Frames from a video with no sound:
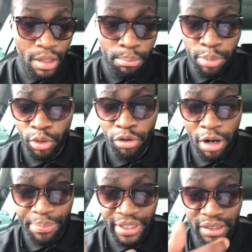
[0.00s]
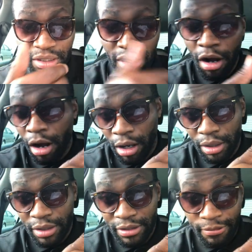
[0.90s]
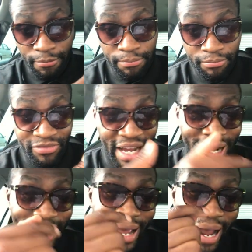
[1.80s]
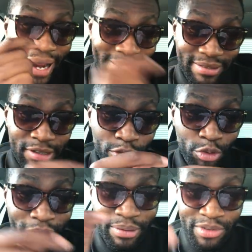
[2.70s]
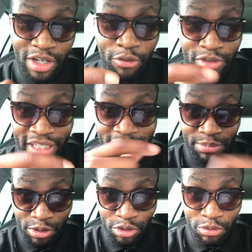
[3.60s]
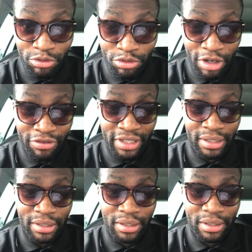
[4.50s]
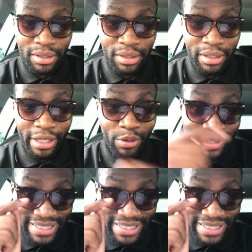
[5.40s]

blew her up in the car that Alexander Dugin himself was actually supposed to travel in. It was